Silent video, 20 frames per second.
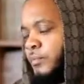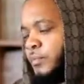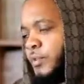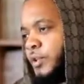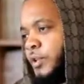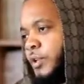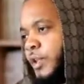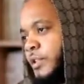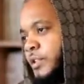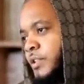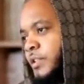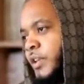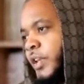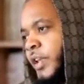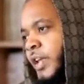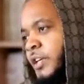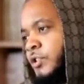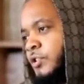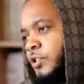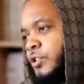when you get to a
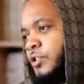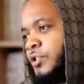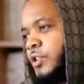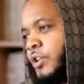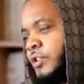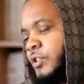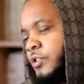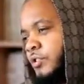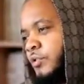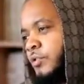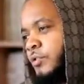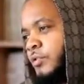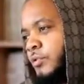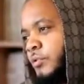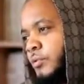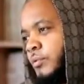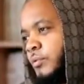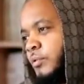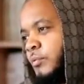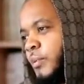certain age and
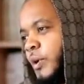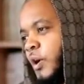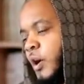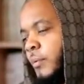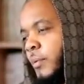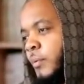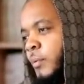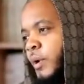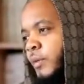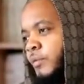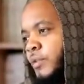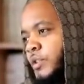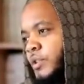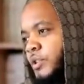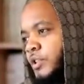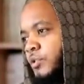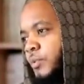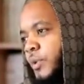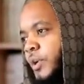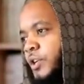you become aware of your
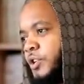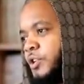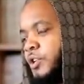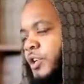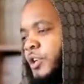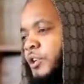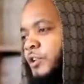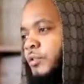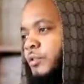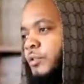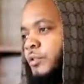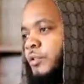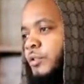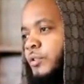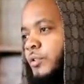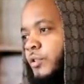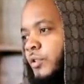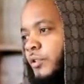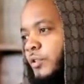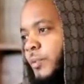situation and you're
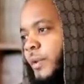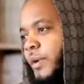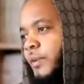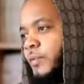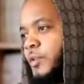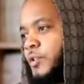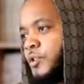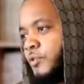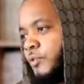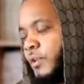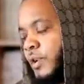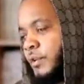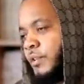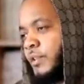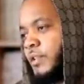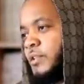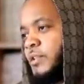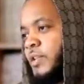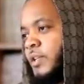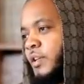aware of your
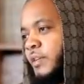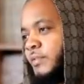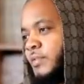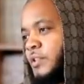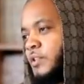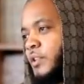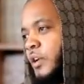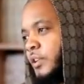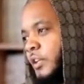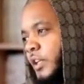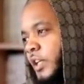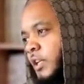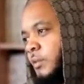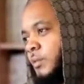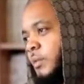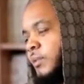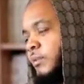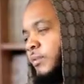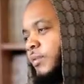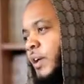surroundings and you have to start
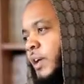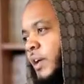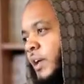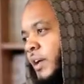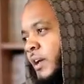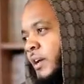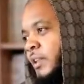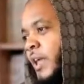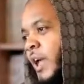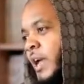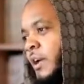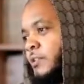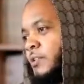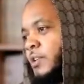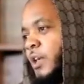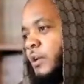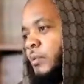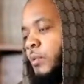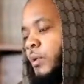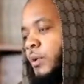dealing with the
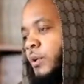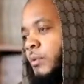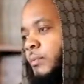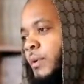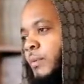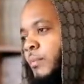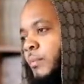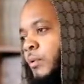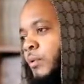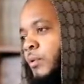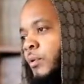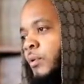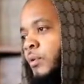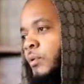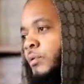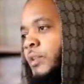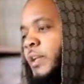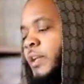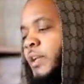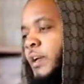outside world a bit more,
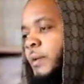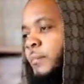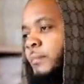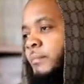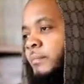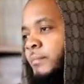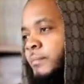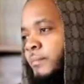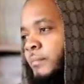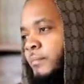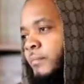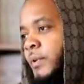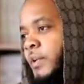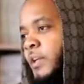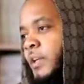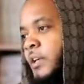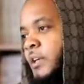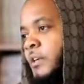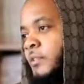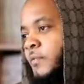then
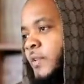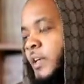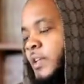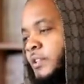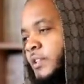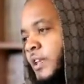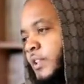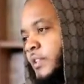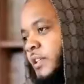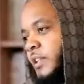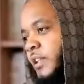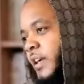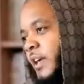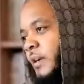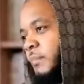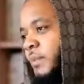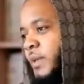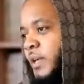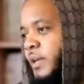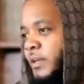things started to
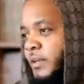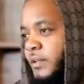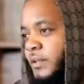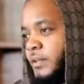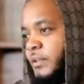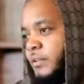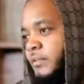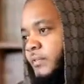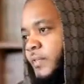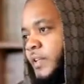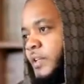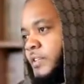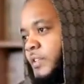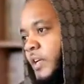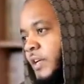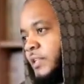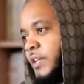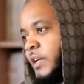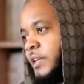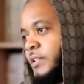
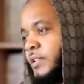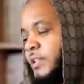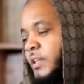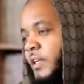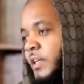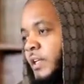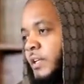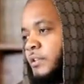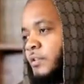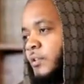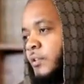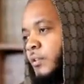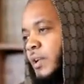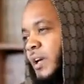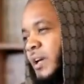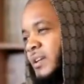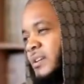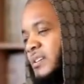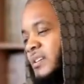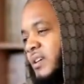escalate. So
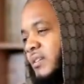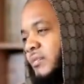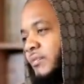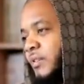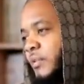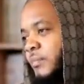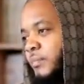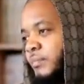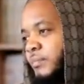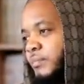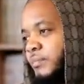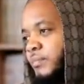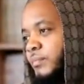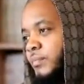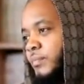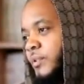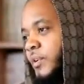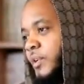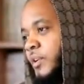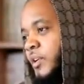like I say, from
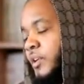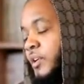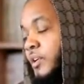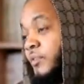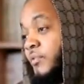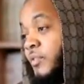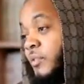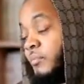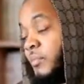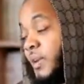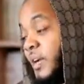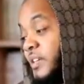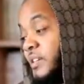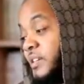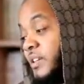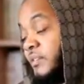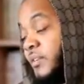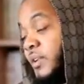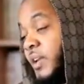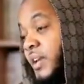
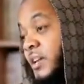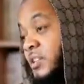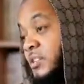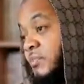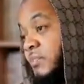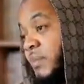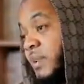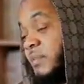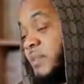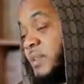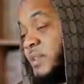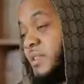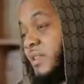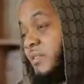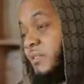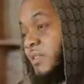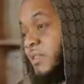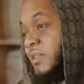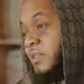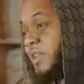the age of maybe
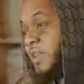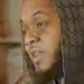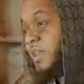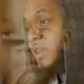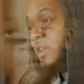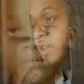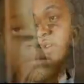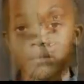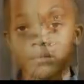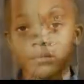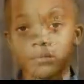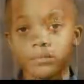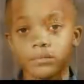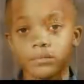7, 8,